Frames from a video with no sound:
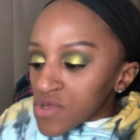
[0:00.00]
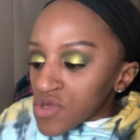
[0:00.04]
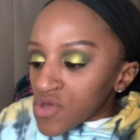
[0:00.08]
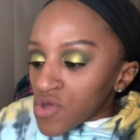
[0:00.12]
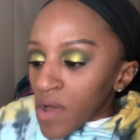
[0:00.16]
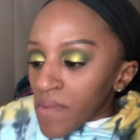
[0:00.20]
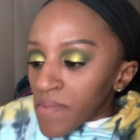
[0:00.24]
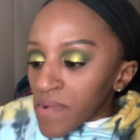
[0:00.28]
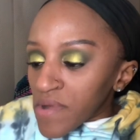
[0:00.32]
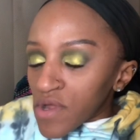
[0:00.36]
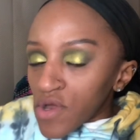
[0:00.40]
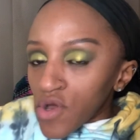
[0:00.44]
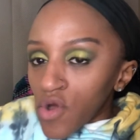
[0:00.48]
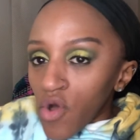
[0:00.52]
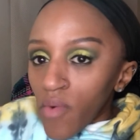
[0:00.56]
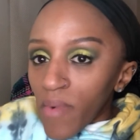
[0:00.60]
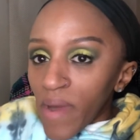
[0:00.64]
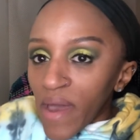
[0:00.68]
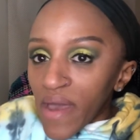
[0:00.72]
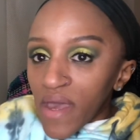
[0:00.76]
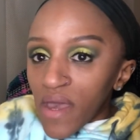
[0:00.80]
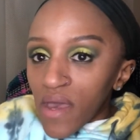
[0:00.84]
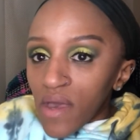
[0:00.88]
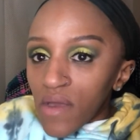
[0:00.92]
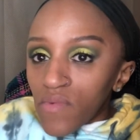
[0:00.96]
so I'm going to go
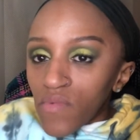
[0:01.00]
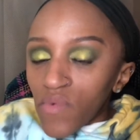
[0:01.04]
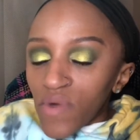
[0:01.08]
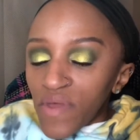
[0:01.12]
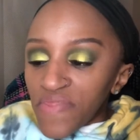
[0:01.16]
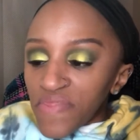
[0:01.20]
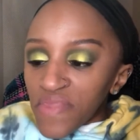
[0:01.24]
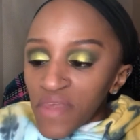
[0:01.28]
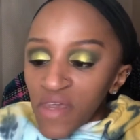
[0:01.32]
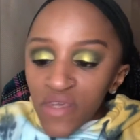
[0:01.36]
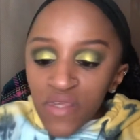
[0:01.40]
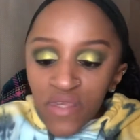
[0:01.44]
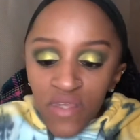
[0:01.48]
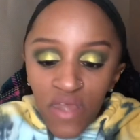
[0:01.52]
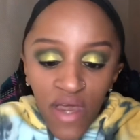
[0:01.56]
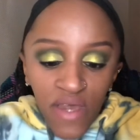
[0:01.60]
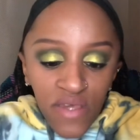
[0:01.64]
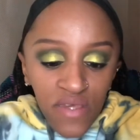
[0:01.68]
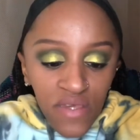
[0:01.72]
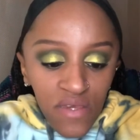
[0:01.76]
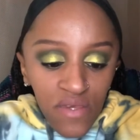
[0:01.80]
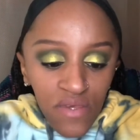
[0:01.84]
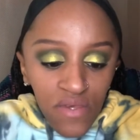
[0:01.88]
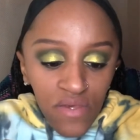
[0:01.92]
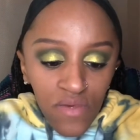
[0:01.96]
back in with this
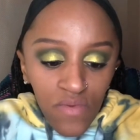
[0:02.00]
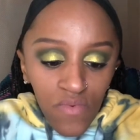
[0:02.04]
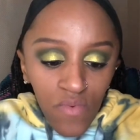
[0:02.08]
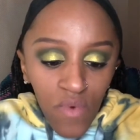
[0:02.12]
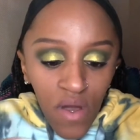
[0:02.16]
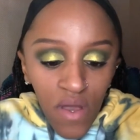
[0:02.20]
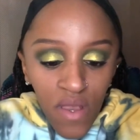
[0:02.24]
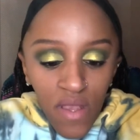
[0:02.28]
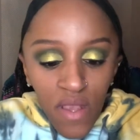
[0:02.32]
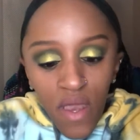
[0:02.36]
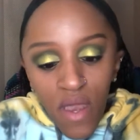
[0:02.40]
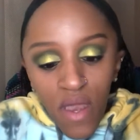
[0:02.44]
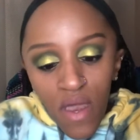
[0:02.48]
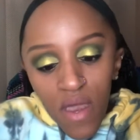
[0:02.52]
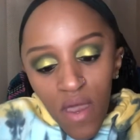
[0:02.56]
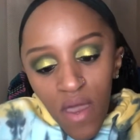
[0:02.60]
Essence one,